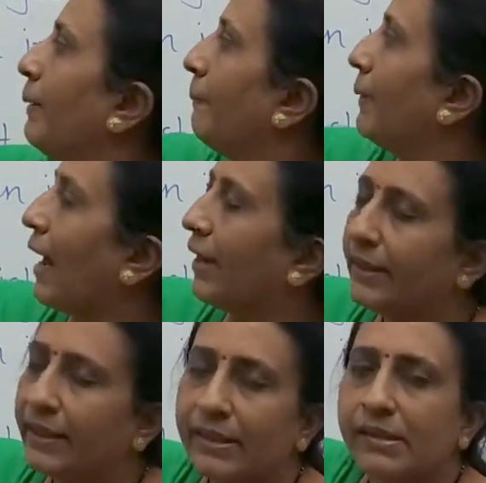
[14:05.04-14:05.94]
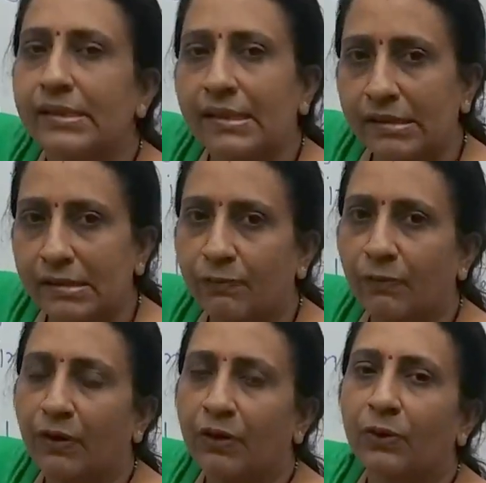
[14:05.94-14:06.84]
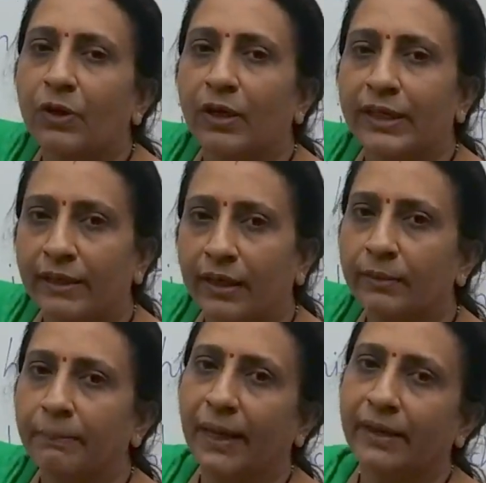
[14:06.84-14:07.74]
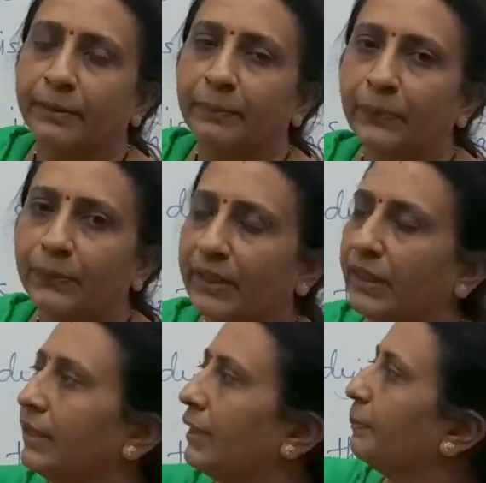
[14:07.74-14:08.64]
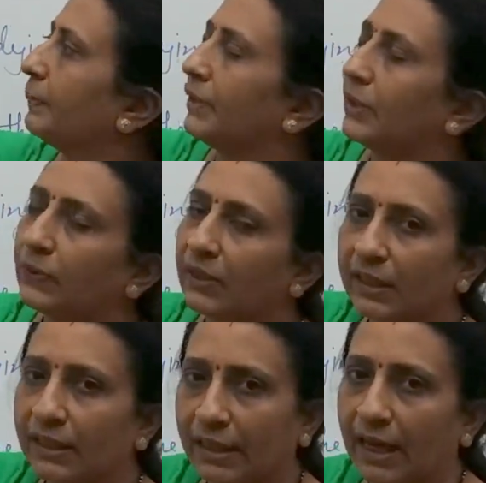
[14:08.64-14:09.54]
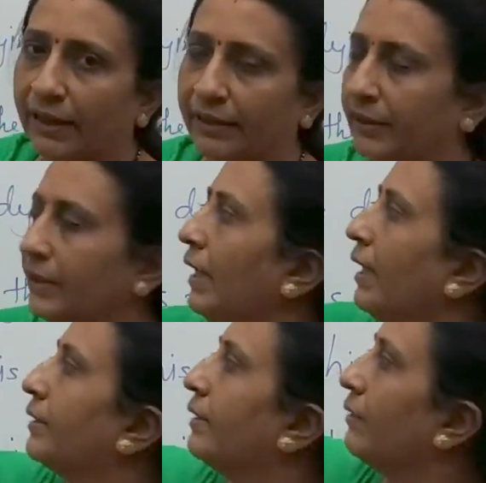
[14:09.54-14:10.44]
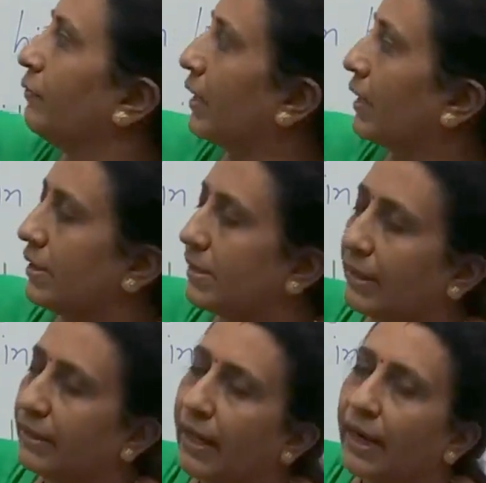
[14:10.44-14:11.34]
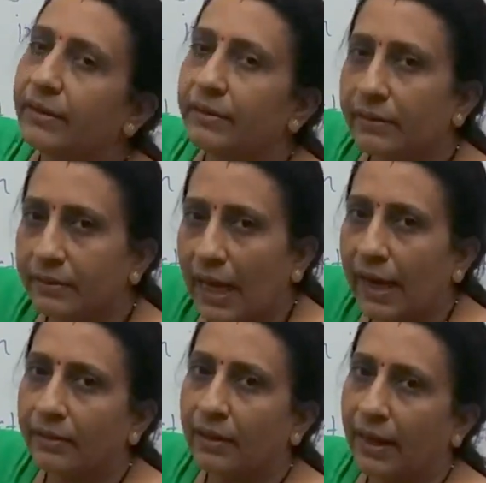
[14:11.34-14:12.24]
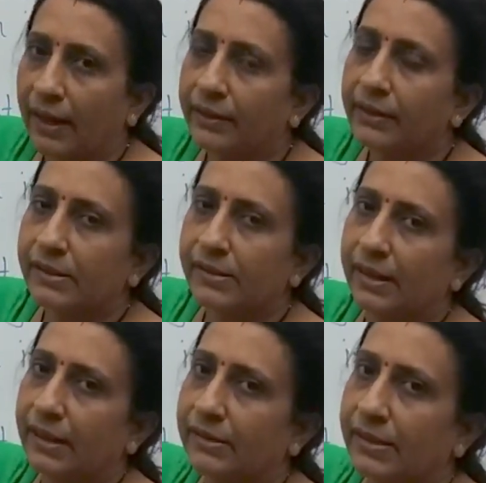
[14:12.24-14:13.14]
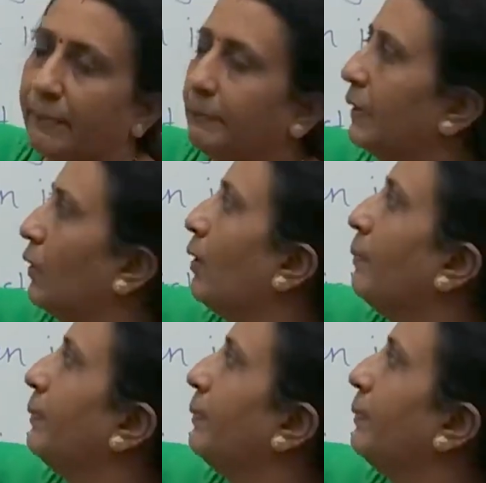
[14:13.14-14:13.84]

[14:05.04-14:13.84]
practice is followed or done by the poet in particular line, then we can say that that line is the example of